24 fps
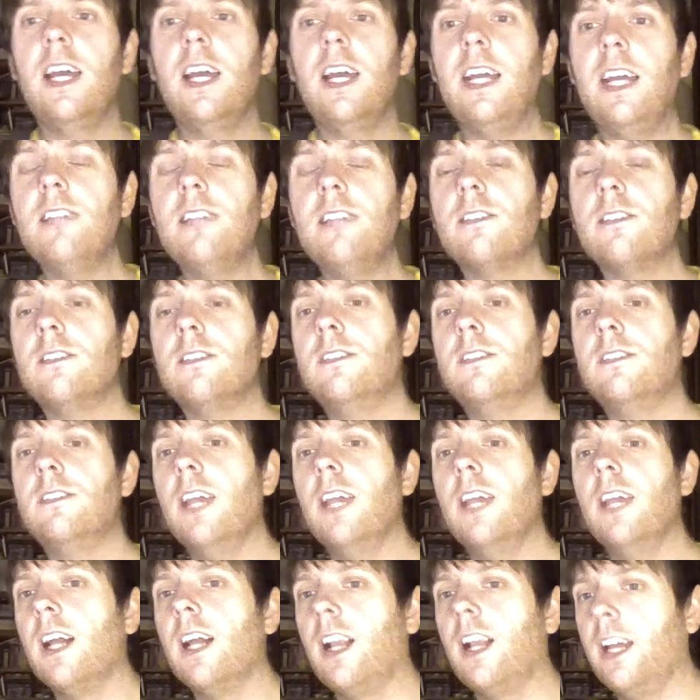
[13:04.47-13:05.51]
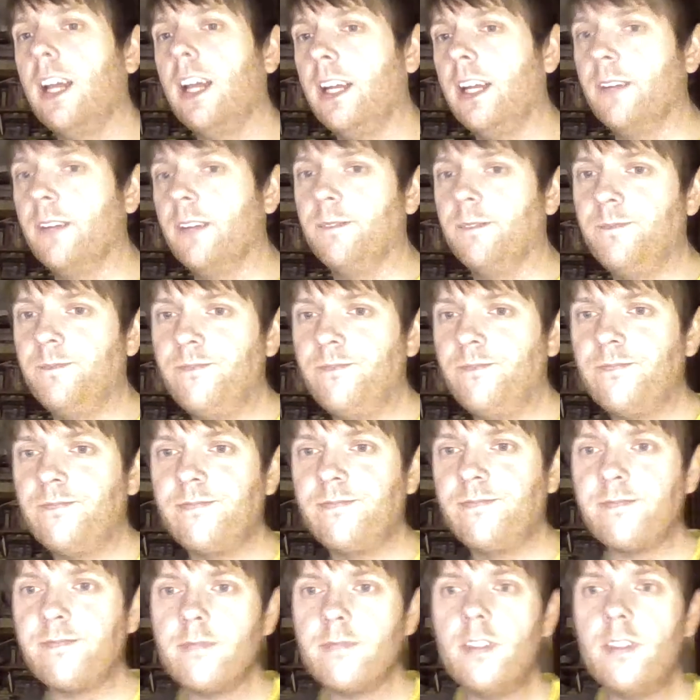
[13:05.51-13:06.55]
his ding-a-ling?
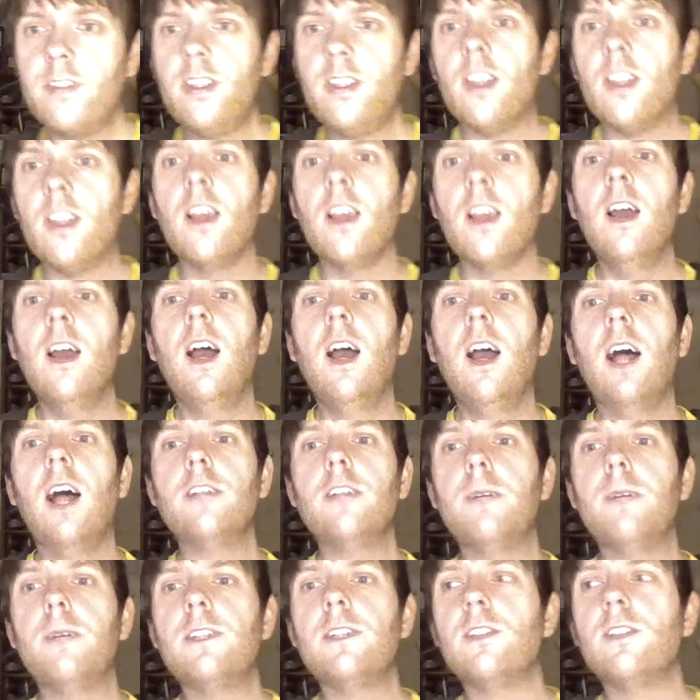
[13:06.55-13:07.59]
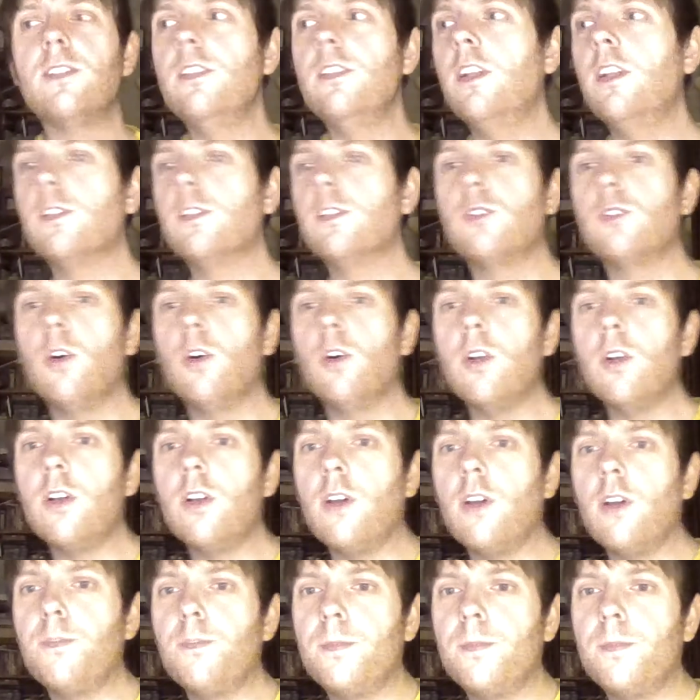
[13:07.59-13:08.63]
As my son dawdled
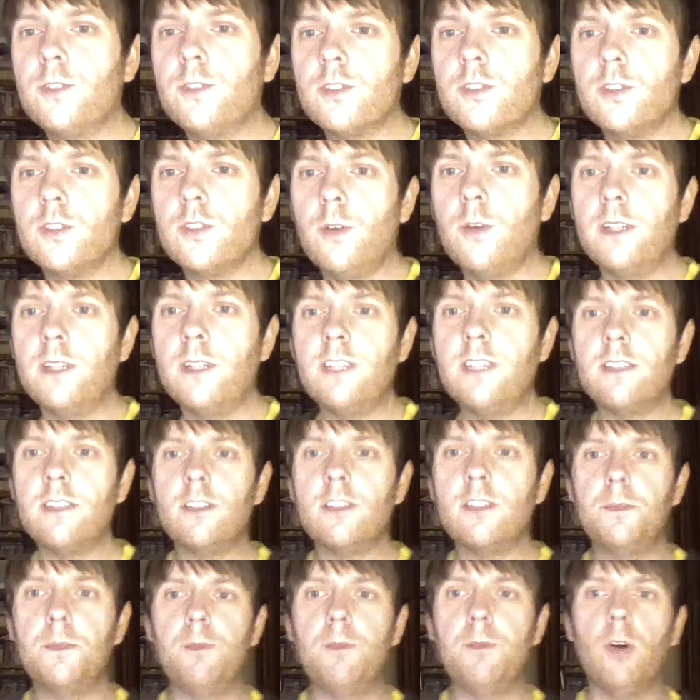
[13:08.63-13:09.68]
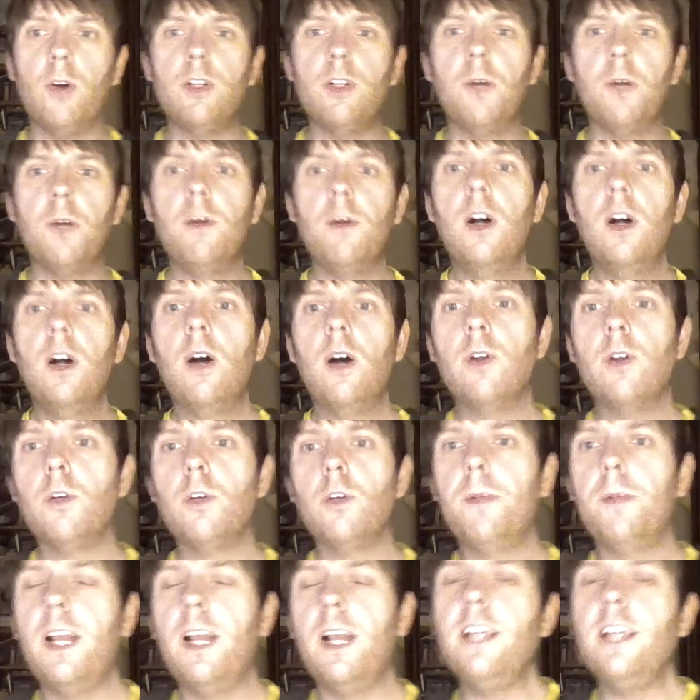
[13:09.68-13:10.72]
off to school, I shouted at him, "Hurry up or
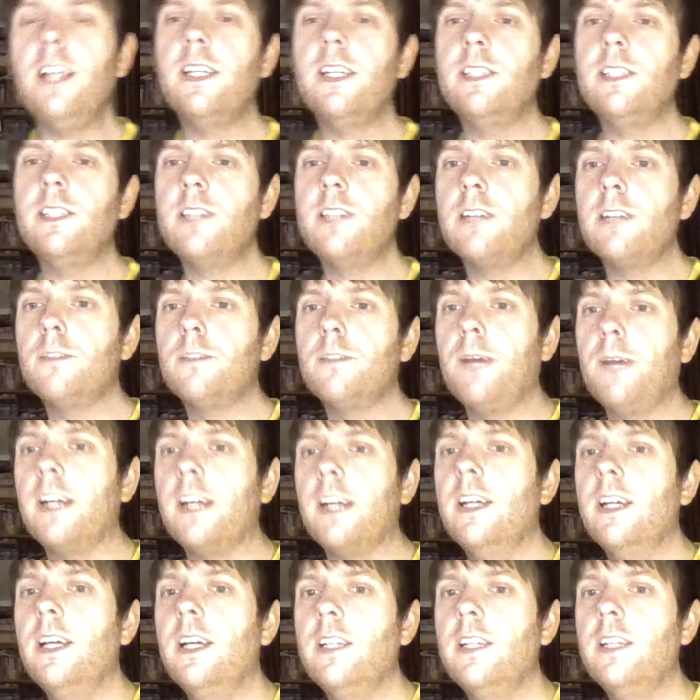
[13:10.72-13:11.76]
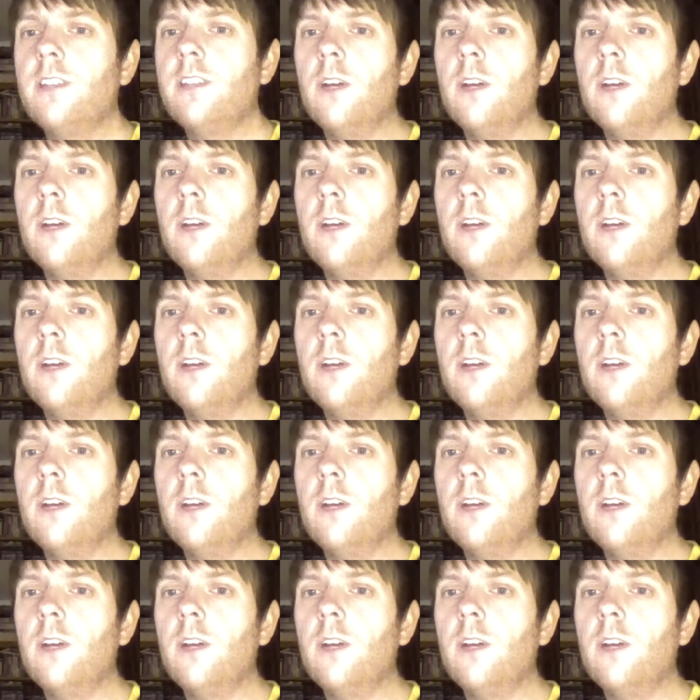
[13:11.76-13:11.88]
you'll be late." He shouted back, "It's